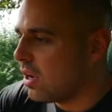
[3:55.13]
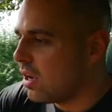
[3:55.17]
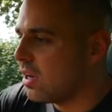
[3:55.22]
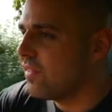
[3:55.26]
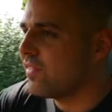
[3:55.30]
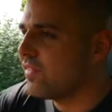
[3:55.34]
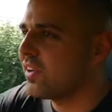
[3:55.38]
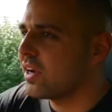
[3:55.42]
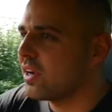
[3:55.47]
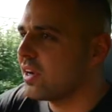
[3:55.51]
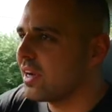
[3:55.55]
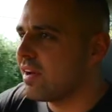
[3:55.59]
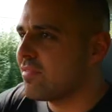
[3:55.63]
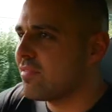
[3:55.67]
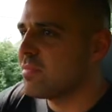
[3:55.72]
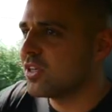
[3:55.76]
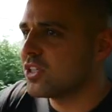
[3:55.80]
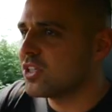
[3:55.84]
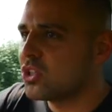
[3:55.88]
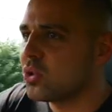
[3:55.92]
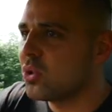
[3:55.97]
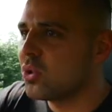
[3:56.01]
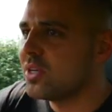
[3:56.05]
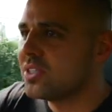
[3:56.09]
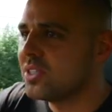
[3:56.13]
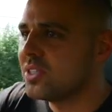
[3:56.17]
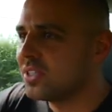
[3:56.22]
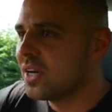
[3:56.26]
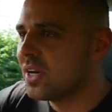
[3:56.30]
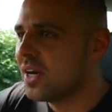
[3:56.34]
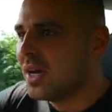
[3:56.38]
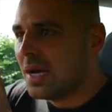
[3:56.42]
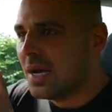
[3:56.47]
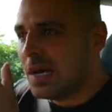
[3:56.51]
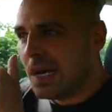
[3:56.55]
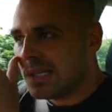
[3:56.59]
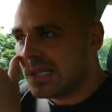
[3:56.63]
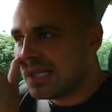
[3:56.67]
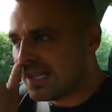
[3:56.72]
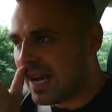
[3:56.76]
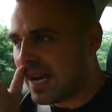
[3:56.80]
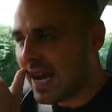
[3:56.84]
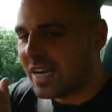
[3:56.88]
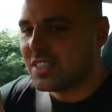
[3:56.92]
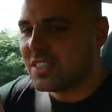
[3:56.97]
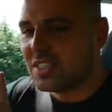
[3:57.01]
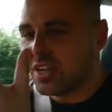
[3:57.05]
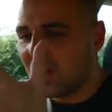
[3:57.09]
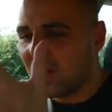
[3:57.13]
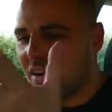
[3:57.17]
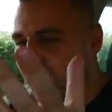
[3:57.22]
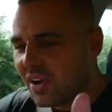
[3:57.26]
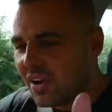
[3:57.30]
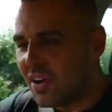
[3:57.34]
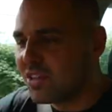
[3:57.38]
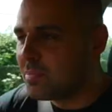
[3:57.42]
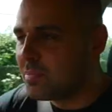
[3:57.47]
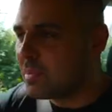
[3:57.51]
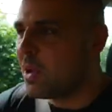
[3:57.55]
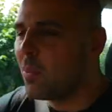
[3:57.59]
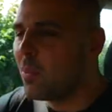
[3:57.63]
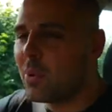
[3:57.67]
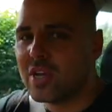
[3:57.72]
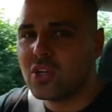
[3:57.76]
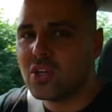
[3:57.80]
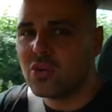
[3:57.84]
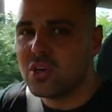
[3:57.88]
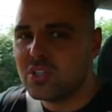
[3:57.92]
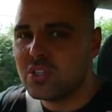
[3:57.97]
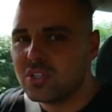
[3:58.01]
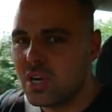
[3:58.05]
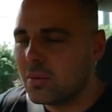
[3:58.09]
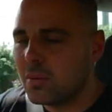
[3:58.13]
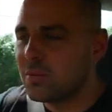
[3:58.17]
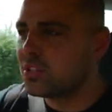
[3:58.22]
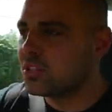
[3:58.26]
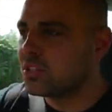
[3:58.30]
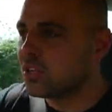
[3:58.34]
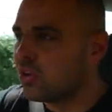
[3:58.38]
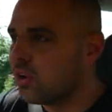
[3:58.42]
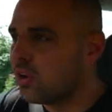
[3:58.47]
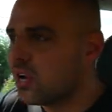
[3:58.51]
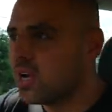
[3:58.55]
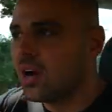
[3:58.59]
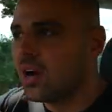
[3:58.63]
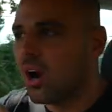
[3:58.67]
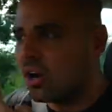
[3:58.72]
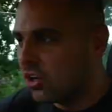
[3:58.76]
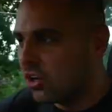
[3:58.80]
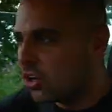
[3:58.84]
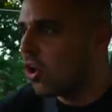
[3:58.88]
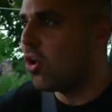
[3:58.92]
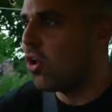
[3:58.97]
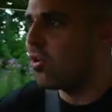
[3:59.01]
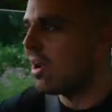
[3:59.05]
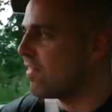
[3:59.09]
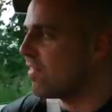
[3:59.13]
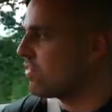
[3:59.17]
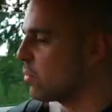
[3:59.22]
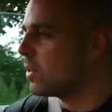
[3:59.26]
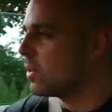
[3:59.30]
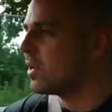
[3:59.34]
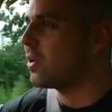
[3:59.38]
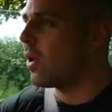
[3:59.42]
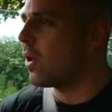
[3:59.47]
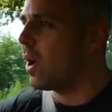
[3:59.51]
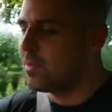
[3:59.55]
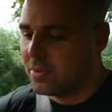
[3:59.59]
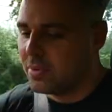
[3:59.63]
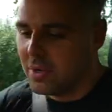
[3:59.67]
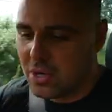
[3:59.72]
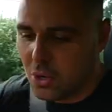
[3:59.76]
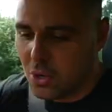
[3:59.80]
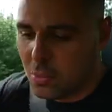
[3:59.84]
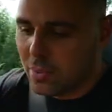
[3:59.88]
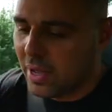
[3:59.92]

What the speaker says: I don't think I'm gonna have much choice today. So if there is a bit of wind noise, I'm sorry, I've got to have the window open a little